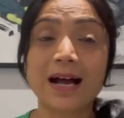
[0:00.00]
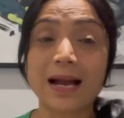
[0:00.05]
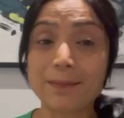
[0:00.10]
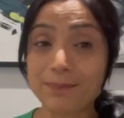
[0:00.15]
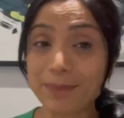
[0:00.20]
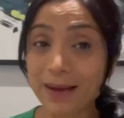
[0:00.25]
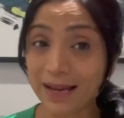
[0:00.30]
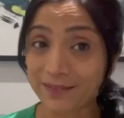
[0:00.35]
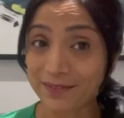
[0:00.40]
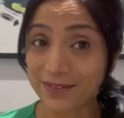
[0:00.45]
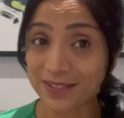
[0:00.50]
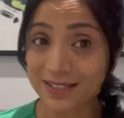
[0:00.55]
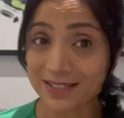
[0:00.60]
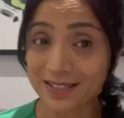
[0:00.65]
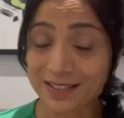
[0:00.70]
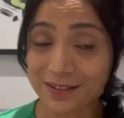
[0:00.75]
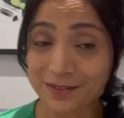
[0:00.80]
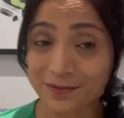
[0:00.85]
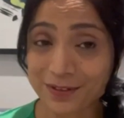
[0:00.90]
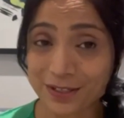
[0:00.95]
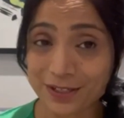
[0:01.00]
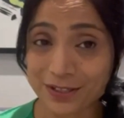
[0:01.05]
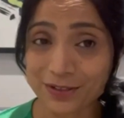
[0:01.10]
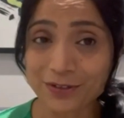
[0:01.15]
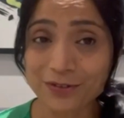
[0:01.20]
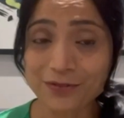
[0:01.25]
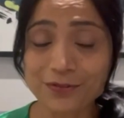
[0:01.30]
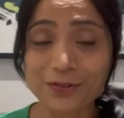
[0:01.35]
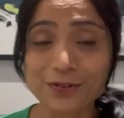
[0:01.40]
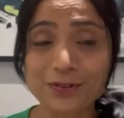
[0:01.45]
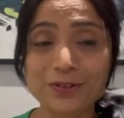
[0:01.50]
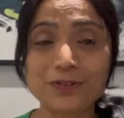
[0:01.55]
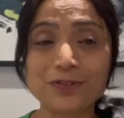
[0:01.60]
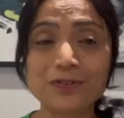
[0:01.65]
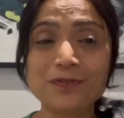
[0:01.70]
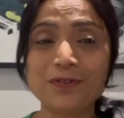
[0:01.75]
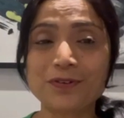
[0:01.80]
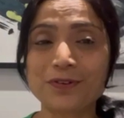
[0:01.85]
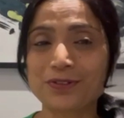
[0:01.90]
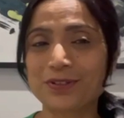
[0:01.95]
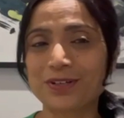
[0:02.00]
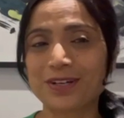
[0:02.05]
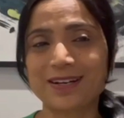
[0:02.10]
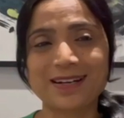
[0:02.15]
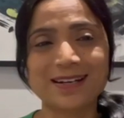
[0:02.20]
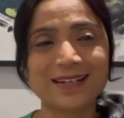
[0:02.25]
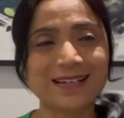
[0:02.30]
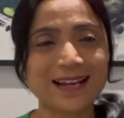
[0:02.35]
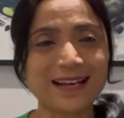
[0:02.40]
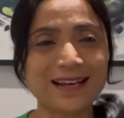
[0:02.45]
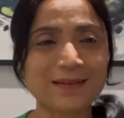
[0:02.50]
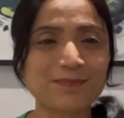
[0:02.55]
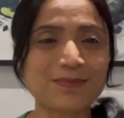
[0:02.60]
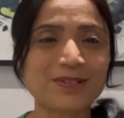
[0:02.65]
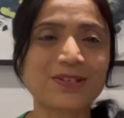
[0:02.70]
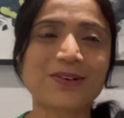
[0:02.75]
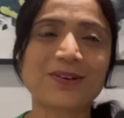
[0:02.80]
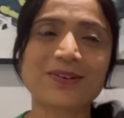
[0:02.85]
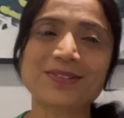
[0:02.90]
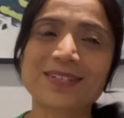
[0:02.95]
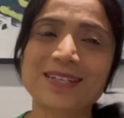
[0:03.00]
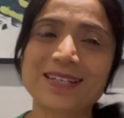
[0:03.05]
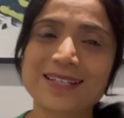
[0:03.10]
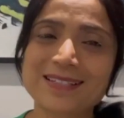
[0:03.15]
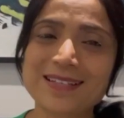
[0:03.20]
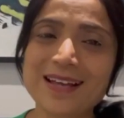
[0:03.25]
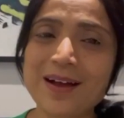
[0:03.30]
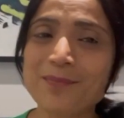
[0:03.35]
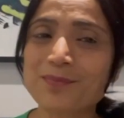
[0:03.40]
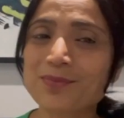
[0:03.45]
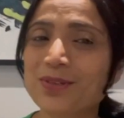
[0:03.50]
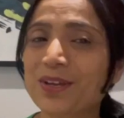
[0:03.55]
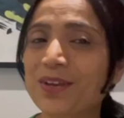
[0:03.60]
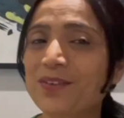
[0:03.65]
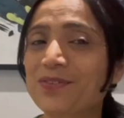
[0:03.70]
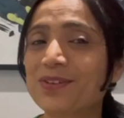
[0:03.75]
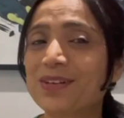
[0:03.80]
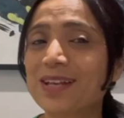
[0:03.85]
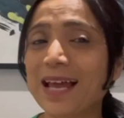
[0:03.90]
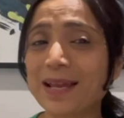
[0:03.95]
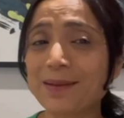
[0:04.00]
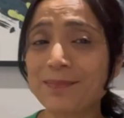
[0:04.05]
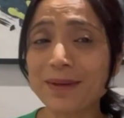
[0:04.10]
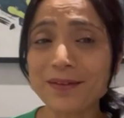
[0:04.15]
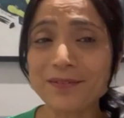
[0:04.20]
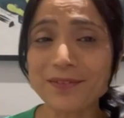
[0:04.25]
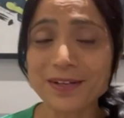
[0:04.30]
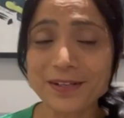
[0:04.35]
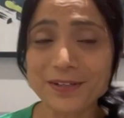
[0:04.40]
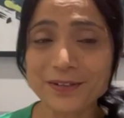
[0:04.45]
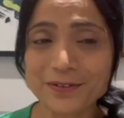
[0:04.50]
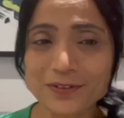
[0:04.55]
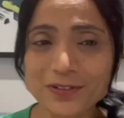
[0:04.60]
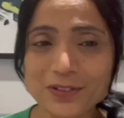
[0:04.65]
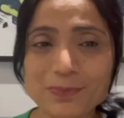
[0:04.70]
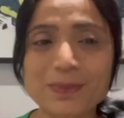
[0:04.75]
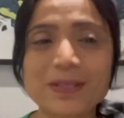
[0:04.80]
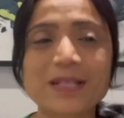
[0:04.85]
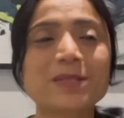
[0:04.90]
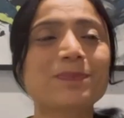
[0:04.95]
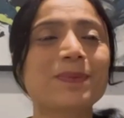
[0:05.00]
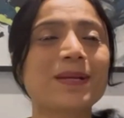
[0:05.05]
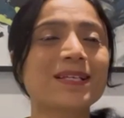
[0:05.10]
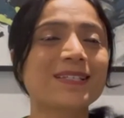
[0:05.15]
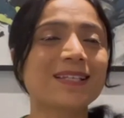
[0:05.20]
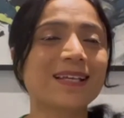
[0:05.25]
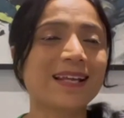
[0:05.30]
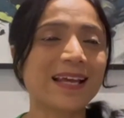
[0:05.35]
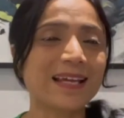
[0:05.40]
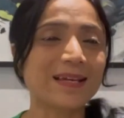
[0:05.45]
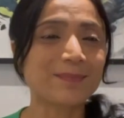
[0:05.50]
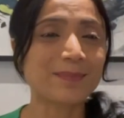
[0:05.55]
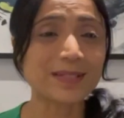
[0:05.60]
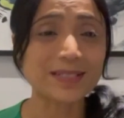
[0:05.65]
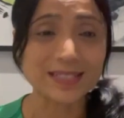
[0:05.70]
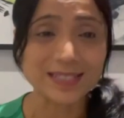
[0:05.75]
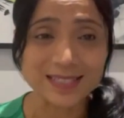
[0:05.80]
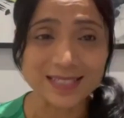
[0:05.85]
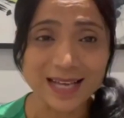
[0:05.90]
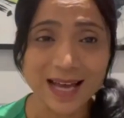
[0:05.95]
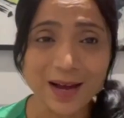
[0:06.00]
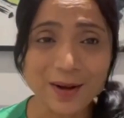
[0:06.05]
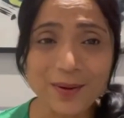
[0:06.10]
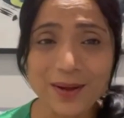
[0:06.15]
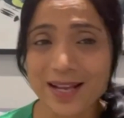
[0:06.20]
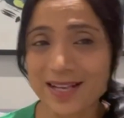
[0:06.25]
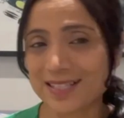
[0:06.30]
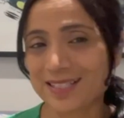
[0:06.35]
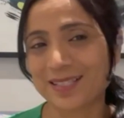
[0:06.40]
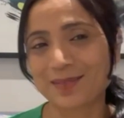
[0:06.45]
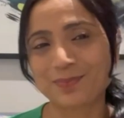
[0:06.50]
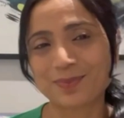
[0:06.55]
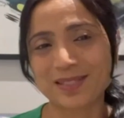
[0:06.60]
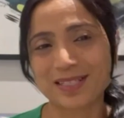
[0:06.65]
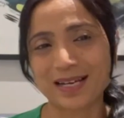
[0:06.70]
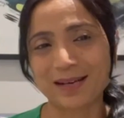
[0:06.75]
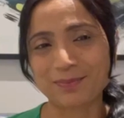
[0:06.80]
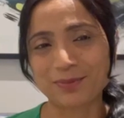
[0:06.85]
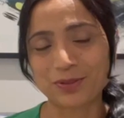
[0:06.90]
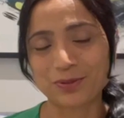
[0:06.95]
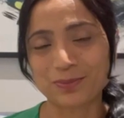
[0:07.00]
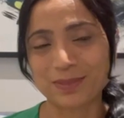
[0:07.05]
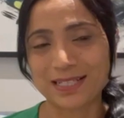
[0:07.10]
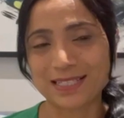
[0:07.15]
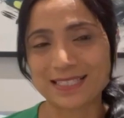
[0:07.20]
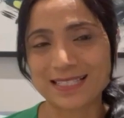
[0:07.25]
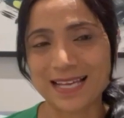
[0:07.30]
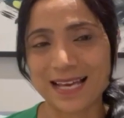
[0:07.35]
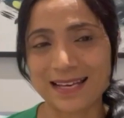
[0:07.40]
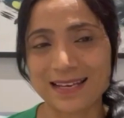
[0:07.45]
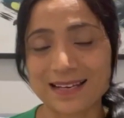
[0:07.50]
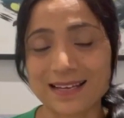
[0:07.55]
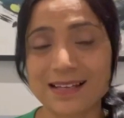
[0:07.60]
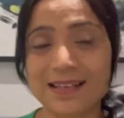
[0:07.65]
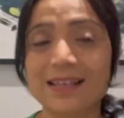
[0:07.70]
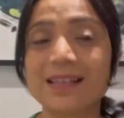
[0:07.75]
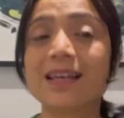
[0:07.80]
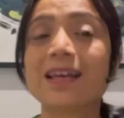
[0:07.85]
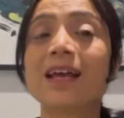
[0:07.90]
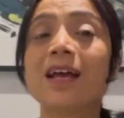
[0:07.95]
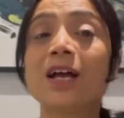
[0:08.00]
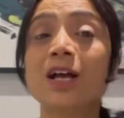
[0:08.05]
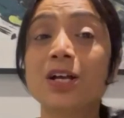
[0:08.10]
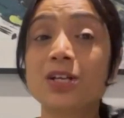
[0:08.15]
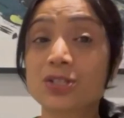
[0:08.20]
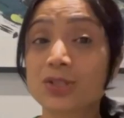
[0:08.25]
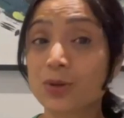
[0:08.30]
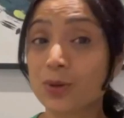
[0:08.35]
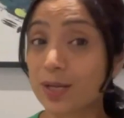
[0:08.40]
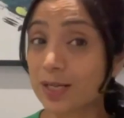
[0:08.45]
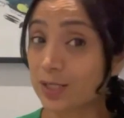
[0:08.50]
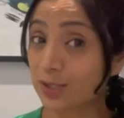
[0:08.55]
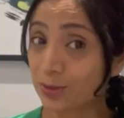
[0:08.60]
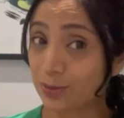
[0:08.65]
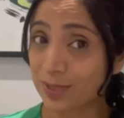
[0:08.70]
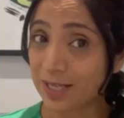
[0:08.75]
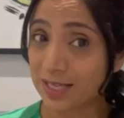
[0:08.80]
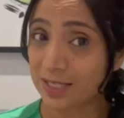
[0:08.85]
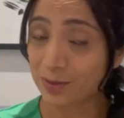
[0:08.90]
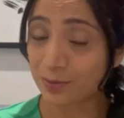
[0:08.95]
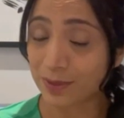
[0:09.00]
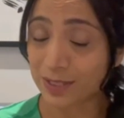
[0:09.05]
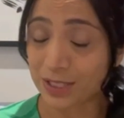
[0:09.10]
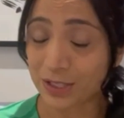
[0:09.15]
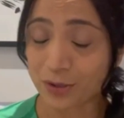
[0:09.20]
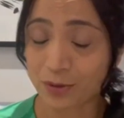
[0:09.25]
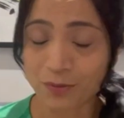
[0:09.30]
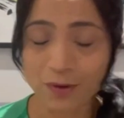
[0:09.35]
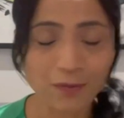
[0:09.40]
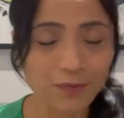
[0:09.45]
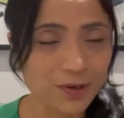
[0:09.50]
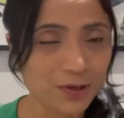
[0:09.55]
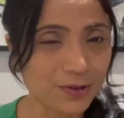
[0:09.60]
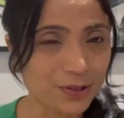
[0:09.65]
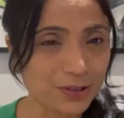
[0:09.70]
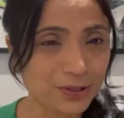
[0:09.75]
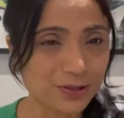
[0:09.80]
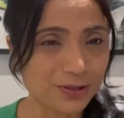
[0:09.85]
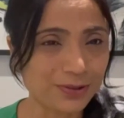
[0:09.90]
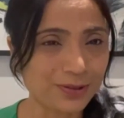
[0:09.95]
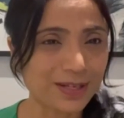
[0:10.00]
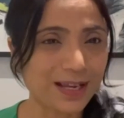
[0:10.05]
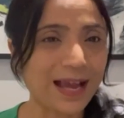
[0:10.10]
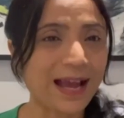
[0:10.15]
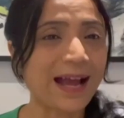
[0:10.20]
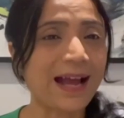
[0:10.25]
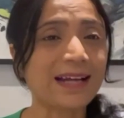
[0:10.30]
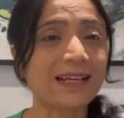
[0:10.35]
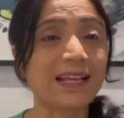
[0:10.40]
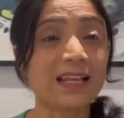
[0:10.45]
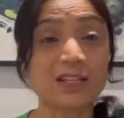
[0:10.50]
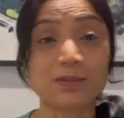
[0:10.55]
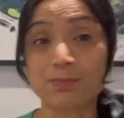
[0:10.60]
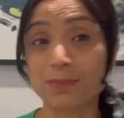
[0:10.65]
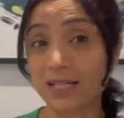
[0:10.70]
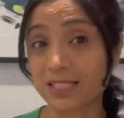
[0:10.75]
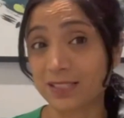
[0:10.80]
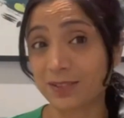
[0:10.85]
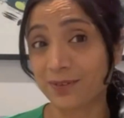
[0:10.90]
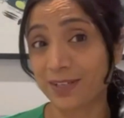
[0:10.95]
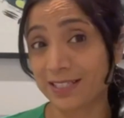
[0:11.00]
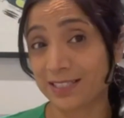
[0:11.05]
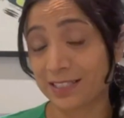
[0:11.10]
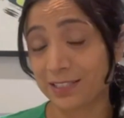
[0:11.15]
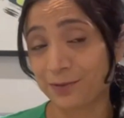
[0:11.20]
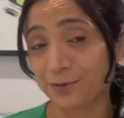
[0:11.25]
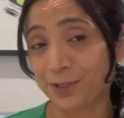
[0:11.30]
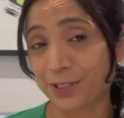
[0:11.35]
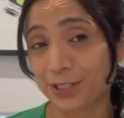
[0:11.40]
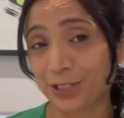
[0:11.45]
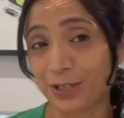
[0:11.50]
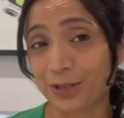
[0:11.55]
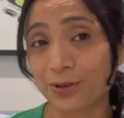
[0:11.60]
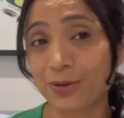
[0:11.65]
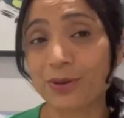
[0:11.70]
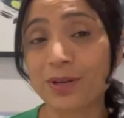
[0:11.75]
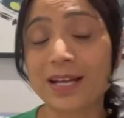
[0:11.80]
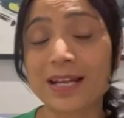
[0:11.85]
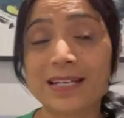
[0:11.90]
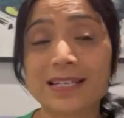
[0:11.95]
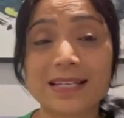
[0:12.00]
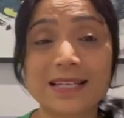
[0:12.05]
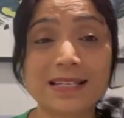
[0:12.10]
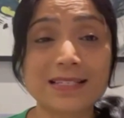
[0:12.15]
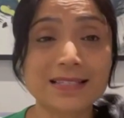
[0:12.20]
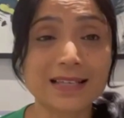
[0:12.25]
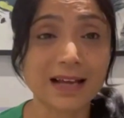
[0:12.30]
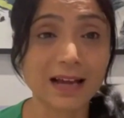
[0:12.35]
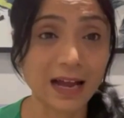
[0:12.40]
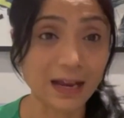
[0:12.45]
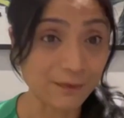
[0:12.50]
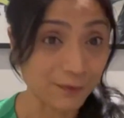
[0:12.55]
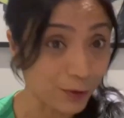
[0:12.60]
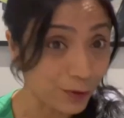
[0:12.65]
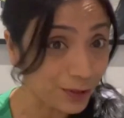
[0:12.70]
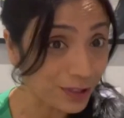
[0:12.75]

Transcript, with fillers: I'm back with another video for you for your adult NMC OSCE exam. So if you like my videos, please press the like button now and subscribe to my channel. So in today's video, what we're going to look at is much awaited video. I've